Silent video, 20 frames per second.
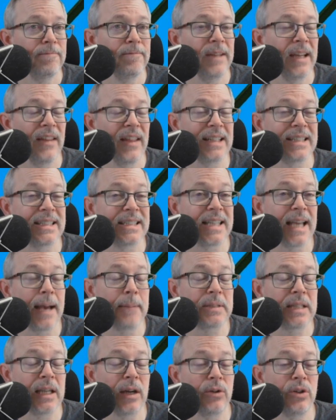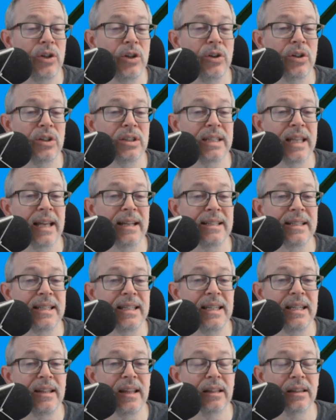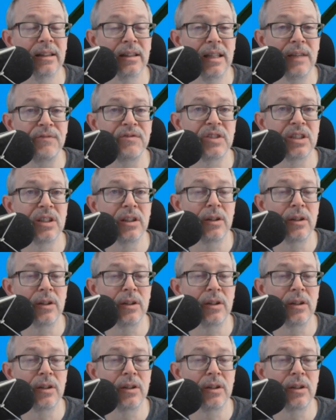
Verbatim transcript: Yeah, that stop sound you hear is that T. That lifts